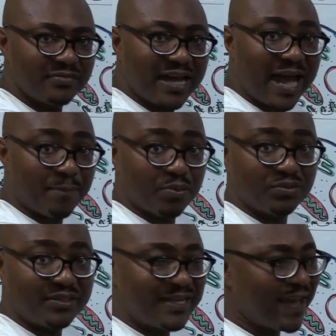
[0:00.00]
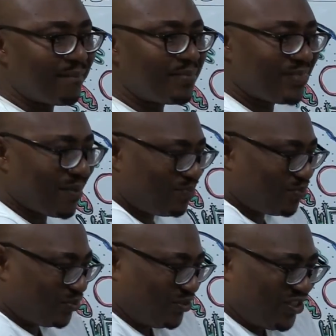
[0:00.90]
happens there, that
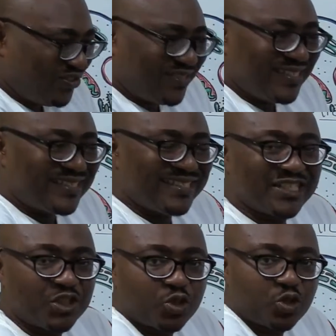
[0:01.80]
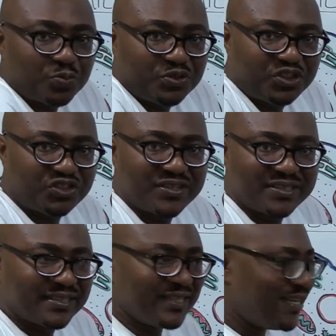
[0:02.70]
produces the
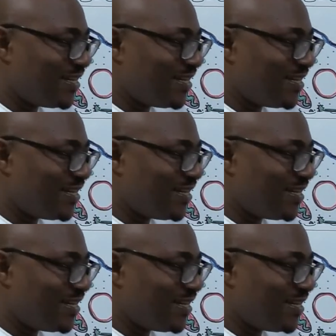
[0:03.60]
substrate,